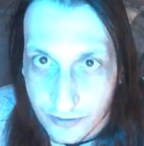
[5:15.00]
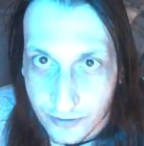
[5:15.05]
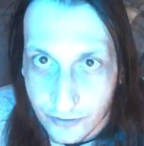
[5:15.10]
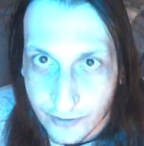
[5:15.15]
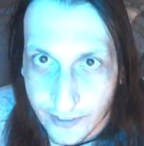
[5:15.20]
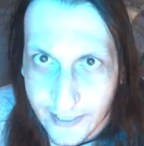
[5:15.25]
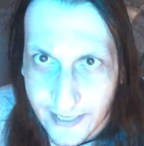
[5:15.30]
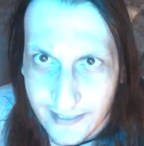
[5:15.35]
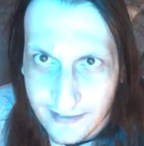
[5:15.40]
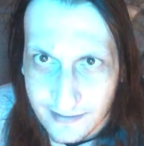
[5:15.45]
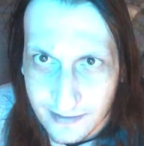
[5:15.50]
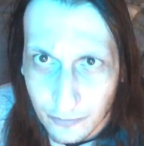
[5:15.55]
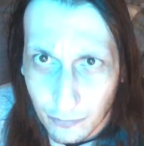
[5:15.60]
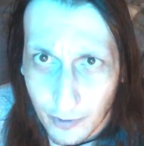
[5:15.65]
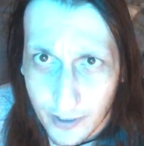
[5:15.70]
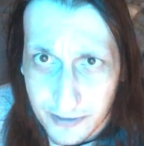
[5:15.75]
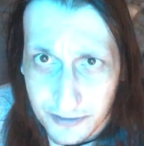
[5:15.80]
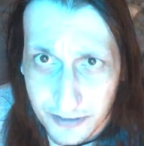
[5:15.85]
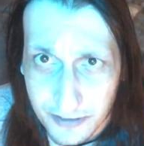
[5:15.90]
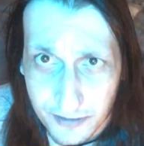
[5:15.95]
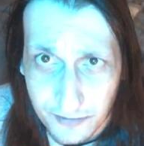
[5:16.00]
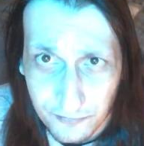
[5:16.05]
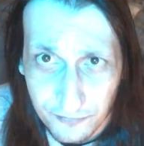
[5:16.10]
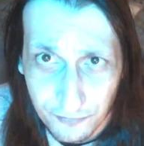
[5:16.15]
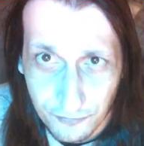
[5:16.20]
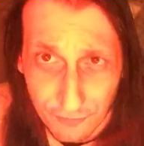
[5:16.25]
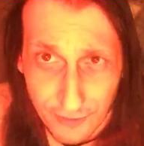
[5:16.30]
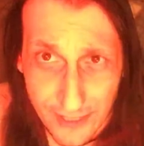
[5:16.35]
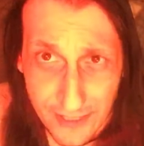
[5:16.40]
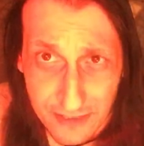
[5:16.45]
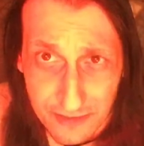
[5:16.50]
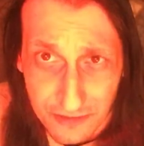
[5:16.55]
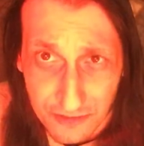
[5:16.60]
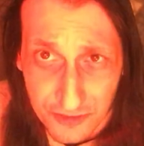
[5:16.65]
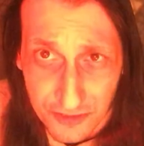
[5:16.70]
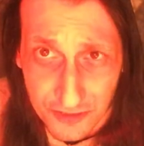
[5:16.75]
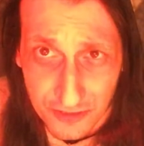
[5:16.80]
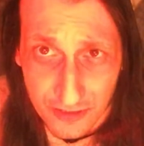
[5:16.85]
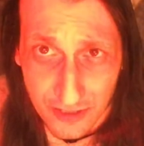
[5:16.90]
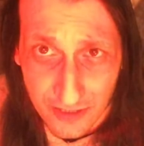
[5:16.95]
You can ask the question in
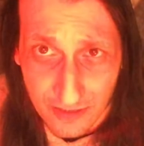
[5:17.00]
French,